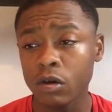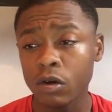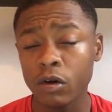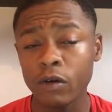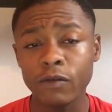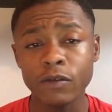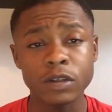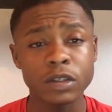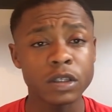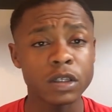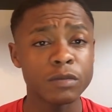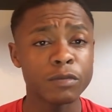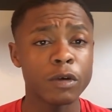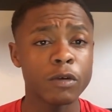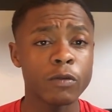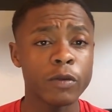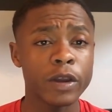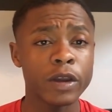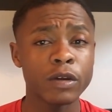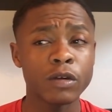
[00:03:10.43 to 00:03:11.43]
Obviously,
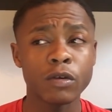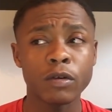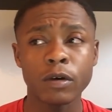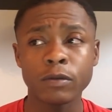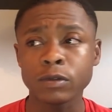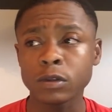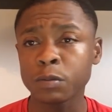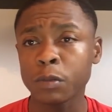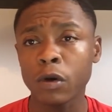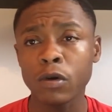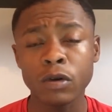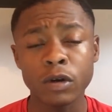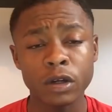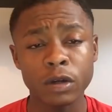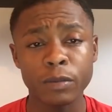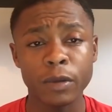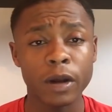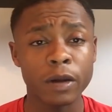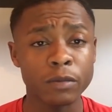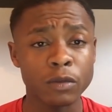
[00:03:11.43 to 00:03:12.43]
Moreno, I've
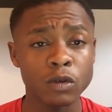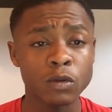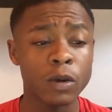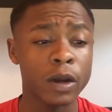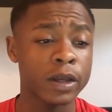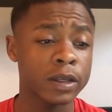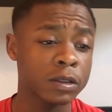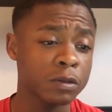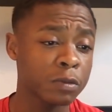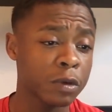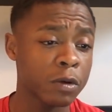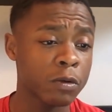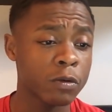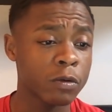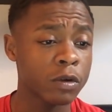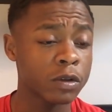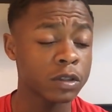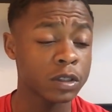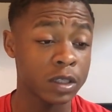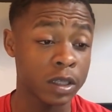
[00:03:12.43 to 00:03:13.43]
spoken about him twice, but
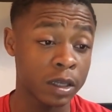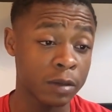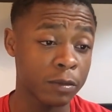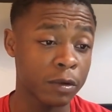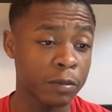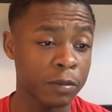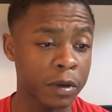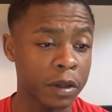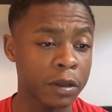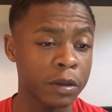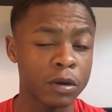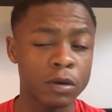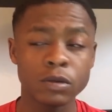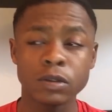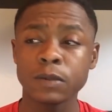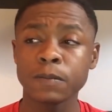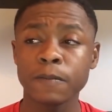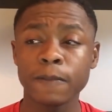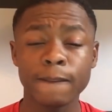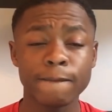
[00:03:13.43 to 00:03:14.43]
we're on to him on my
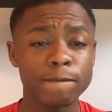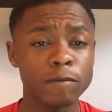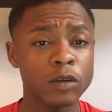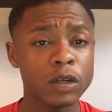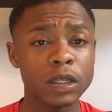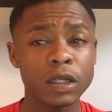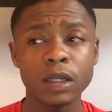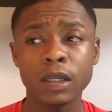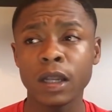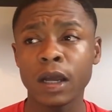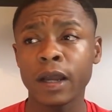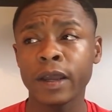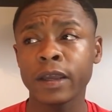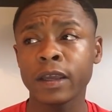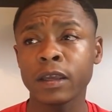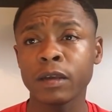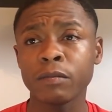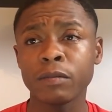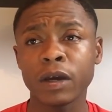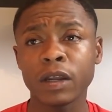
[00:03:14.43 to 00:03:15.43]
notes. Really
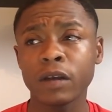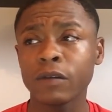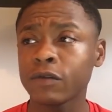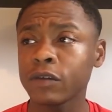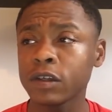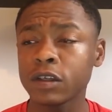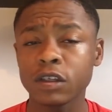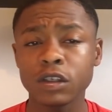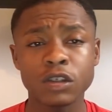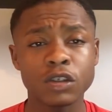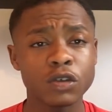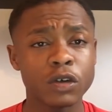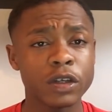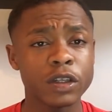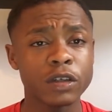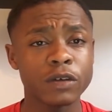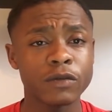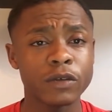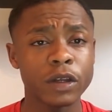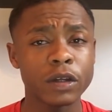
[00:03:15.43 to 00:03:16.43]
like him, man. I think he's
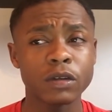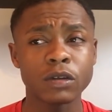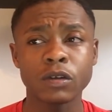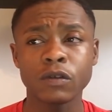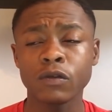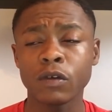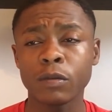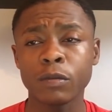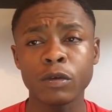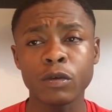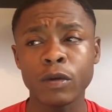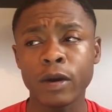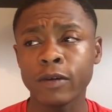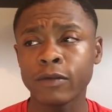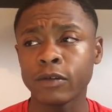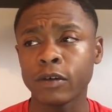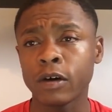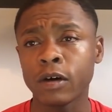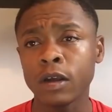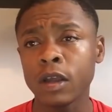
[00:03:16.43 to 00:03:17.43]
joined Juventus from
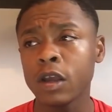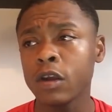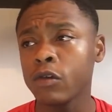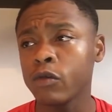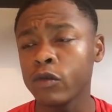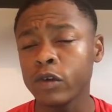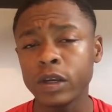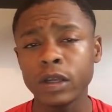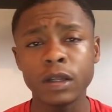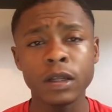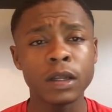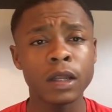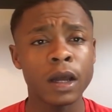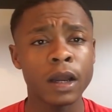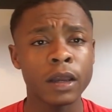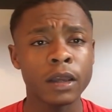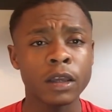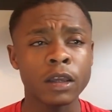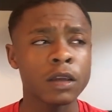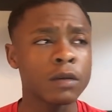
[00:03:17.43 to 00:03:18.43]
whoever. Really
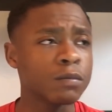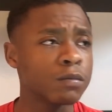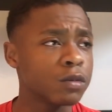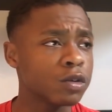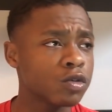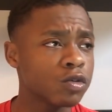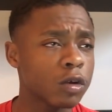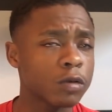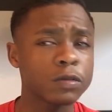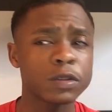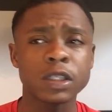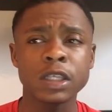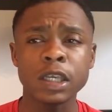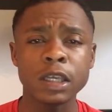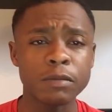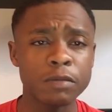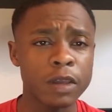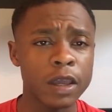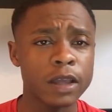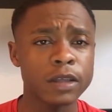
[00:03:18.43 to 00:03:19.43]
like him. Drops
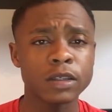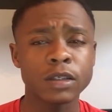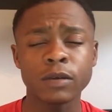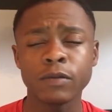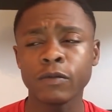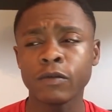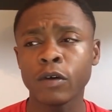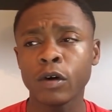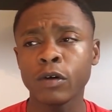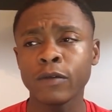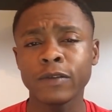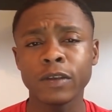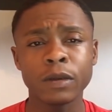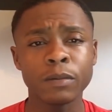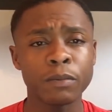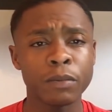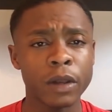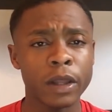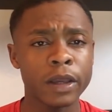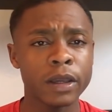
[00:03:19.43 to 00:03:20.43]
deep, gets involved
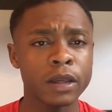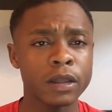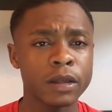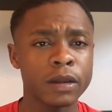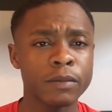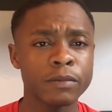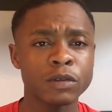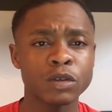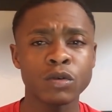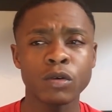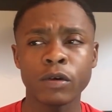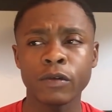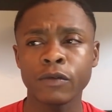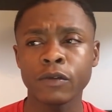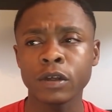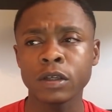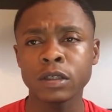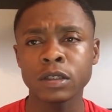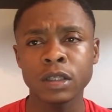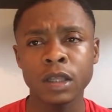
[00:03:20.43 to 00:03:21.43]
in play and them sort of
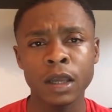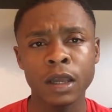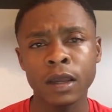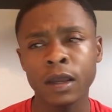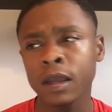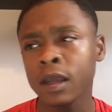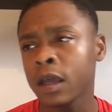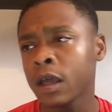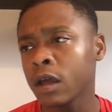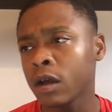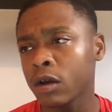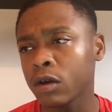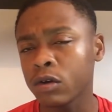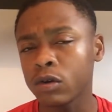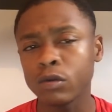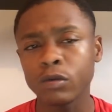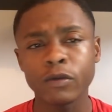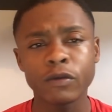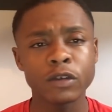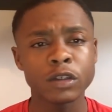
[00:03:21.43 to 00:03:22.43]
things there.
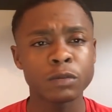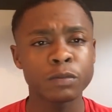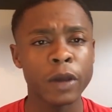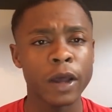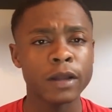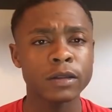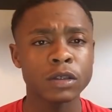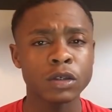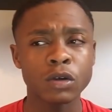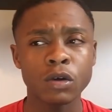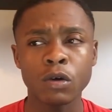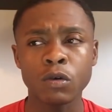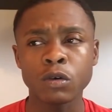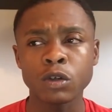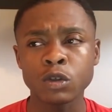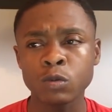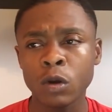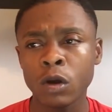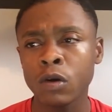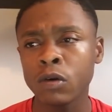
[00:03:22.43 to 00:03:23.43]
Good with his back to
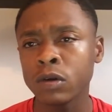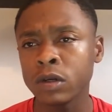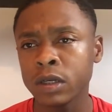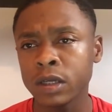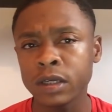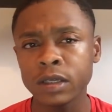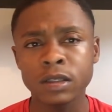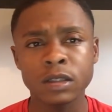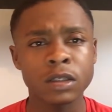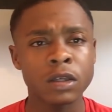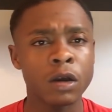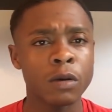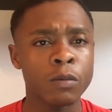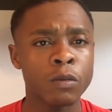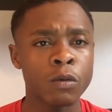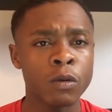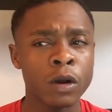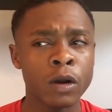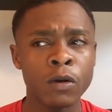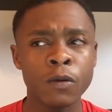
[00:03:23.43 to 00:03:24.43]
goal as well. Links
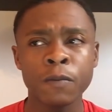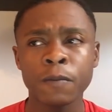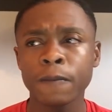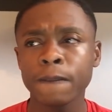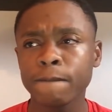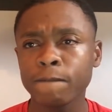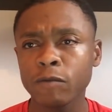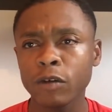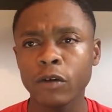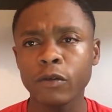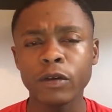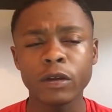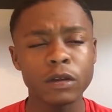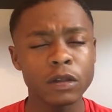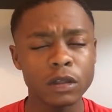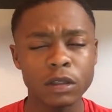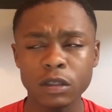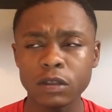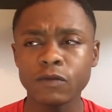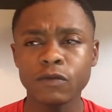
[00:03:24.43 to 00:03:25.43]
up well.
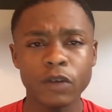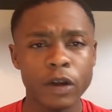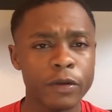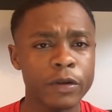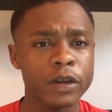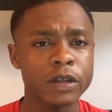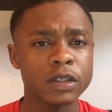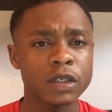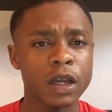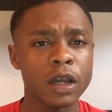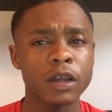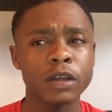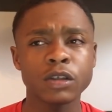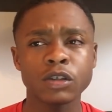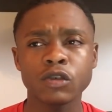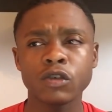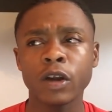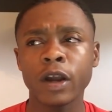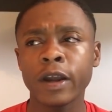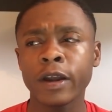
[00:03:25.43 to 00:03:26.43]
He's a very
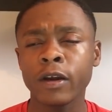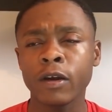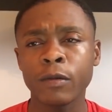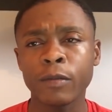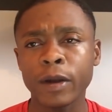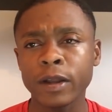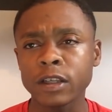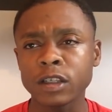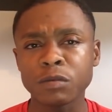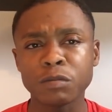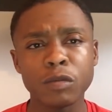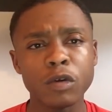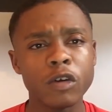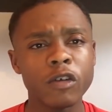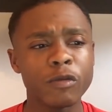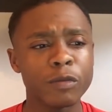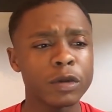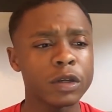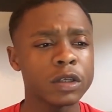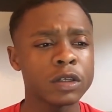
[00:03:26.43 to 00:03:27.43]
exciting striker, man. His
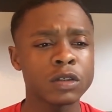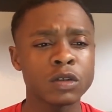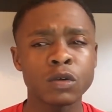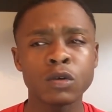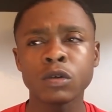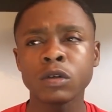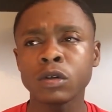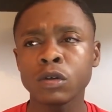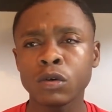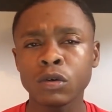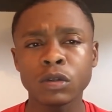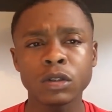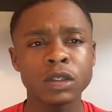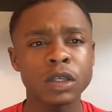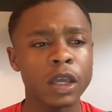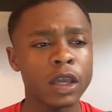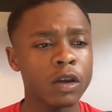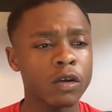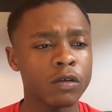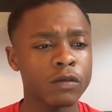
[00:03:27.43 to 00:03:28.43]
movement is good.
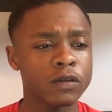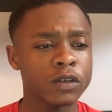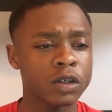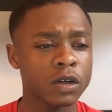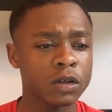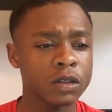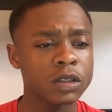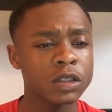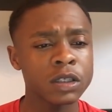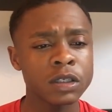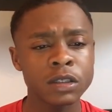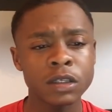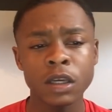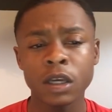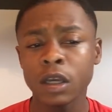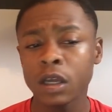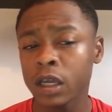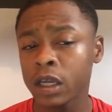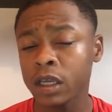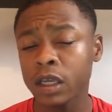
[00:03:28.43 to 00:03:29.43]
Good taker of chances.
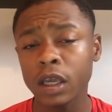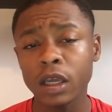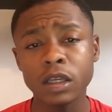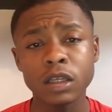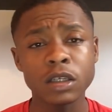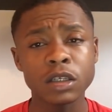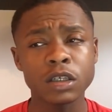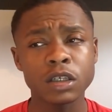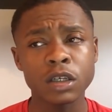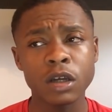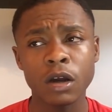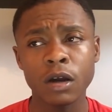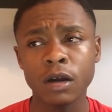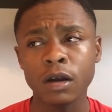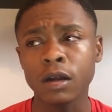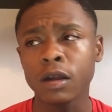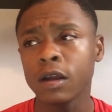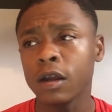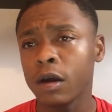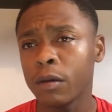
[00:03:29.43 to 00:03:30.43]
Again, he's
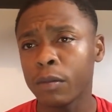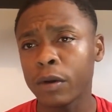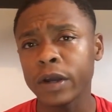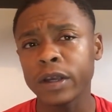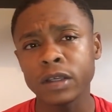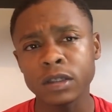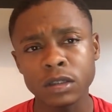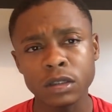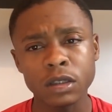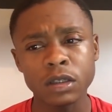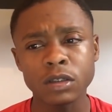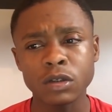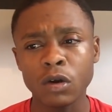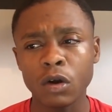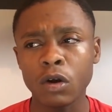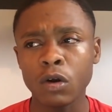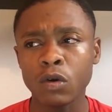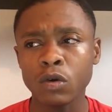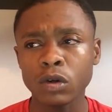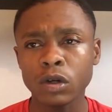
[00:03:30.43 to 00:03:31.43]
young, but he's
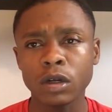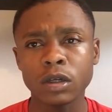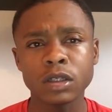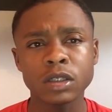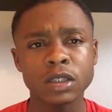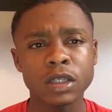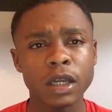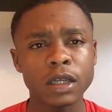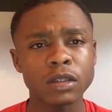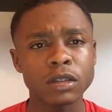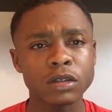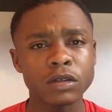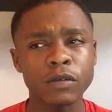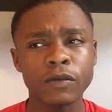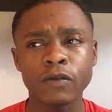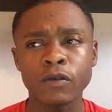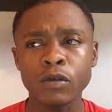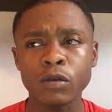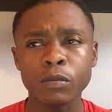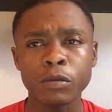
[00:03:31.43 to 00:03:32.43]
got a good understanding
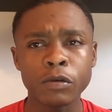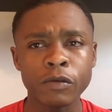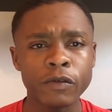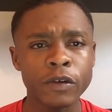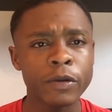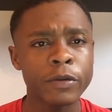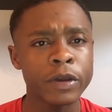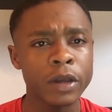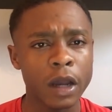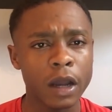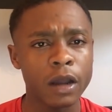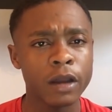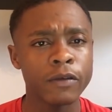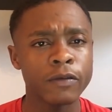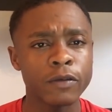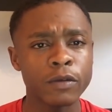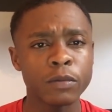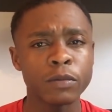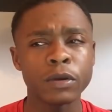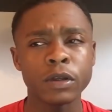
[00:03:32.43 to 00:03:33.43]
of football. Very high
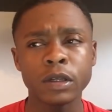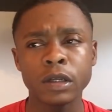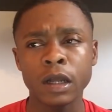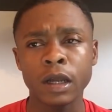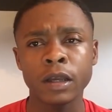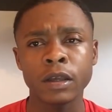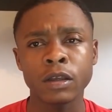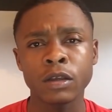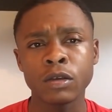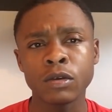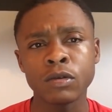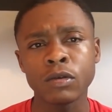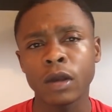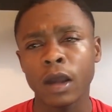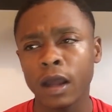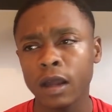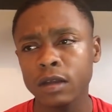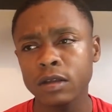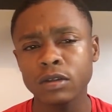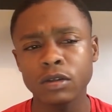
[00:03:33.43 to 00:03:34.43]
footballing IQ.
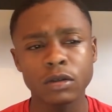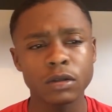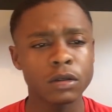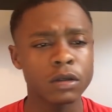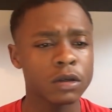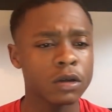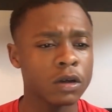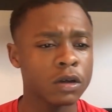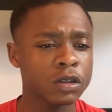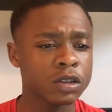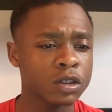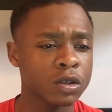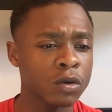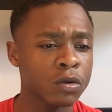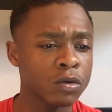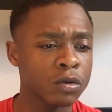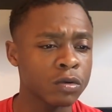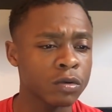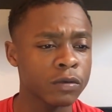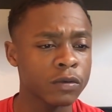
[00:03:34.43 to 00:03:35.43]
Hangs on the last
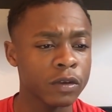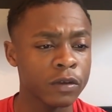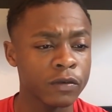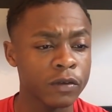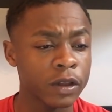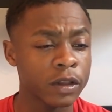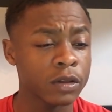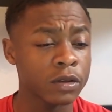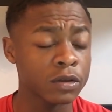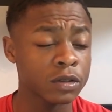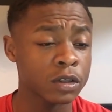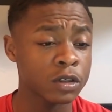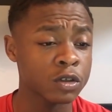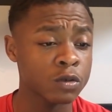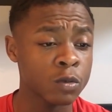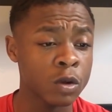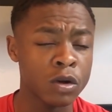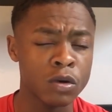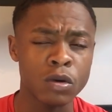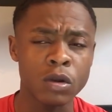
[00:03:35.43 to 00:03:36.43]
shoulder of defenders
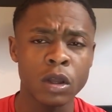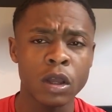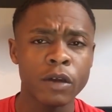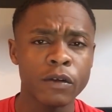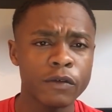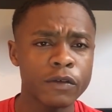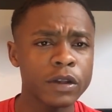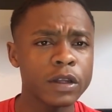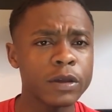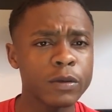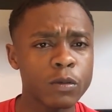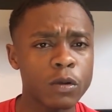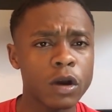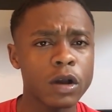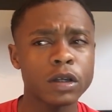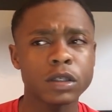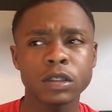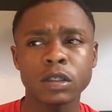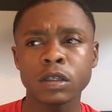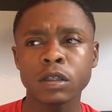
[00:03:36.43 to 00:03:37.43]
as well. Philly
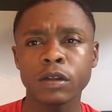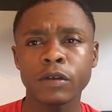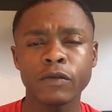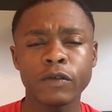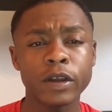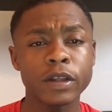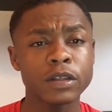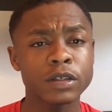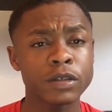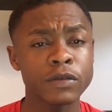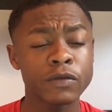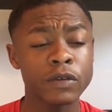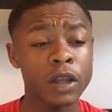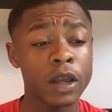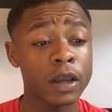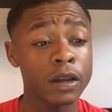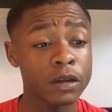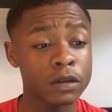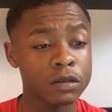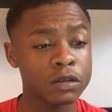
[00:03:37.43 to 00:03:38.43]
works the defensive
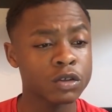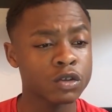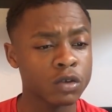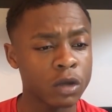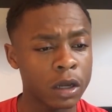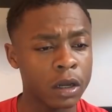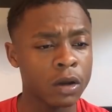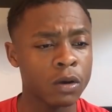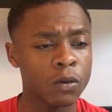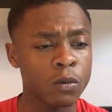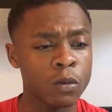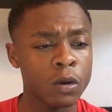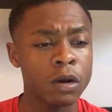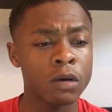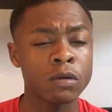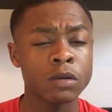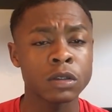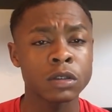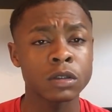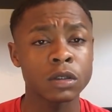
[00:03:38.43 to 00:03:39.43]
line as a striker
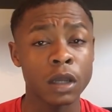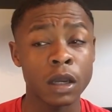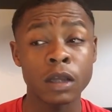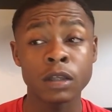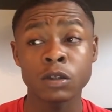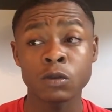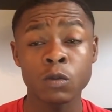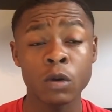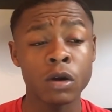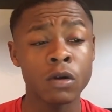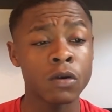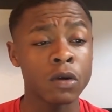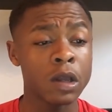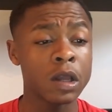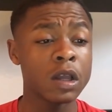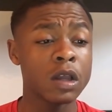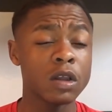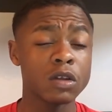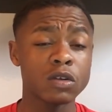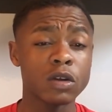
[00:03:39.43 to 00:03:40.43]
well as well.
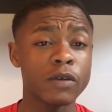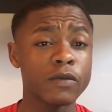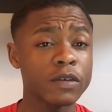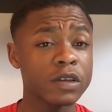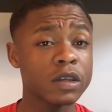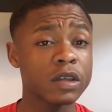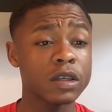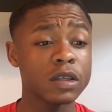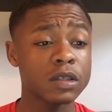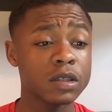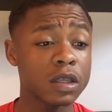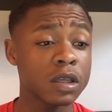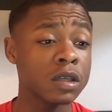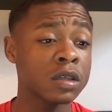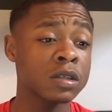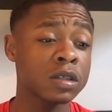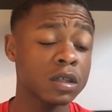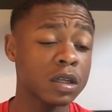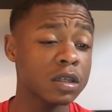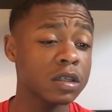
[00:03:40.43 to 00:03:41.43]
So I think he's
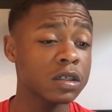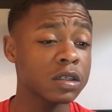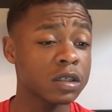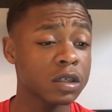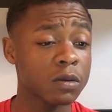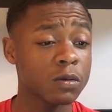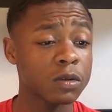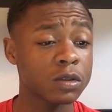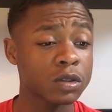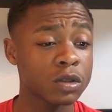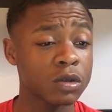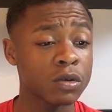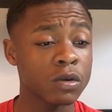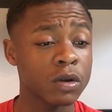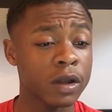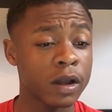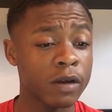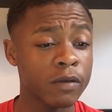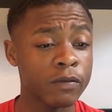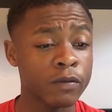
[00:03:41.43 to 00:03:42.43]
decent and he's someone to
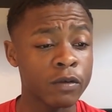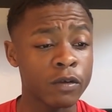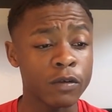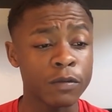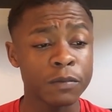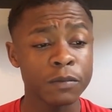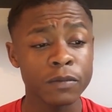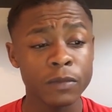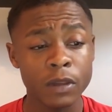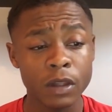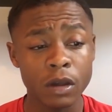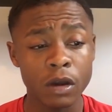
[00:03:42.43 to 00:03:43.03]
look out for.